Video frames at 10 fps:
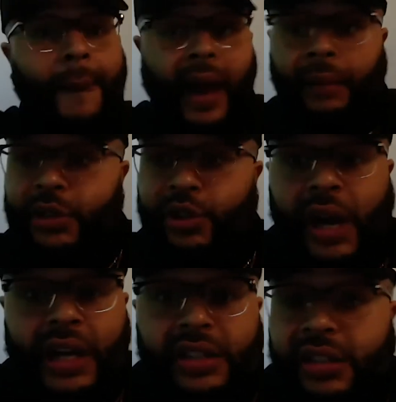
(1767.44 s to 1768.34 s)
I'm just
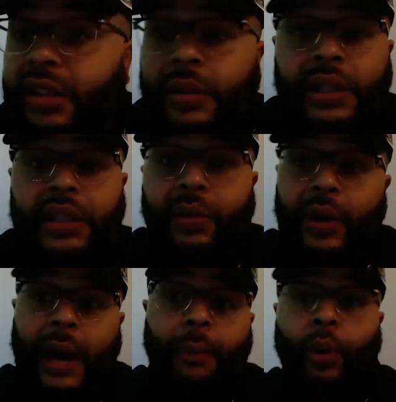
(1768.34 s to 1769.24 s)
trying to chill, and
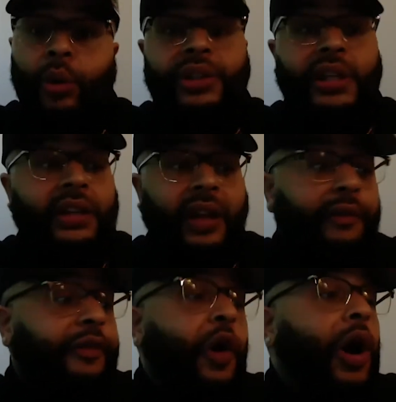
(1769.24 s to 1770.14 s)
when I'm old and
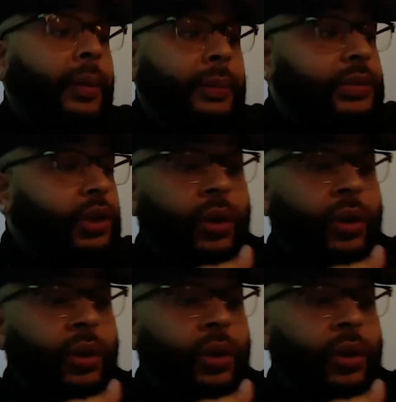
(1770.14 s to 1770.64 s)
farm,